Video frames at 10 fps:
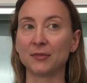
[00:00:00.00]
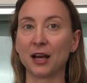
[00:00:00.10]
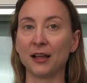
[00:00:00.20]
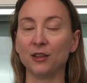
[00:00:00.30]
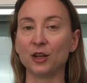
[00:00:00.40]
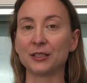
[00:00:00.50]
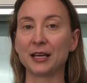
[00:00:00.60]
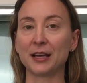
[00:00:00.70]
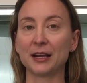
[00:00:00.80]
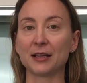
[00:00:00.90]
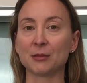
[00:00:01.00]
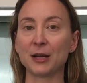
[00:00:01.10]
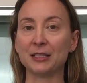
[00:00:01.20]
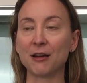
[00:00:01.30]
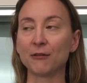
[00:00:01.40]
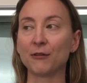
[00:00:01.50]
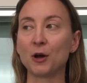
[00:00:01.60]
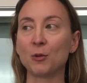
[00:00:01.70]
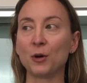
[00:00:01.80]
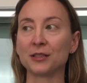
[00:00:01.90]
I looked at as my
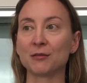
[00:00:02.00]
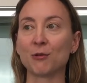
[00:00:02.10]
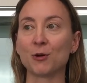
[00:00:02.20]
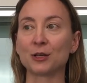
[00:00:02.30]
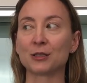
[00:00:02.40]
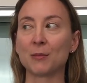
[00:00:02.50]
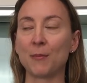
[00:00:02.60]
downfall was, of course,